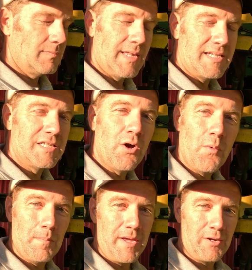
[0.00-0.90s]
They
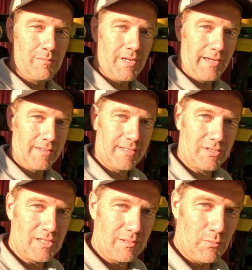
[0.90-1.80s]
don't make them like
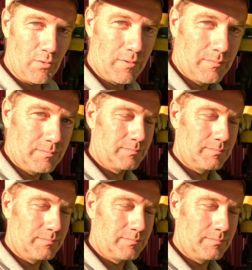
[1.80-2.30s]
this anymore.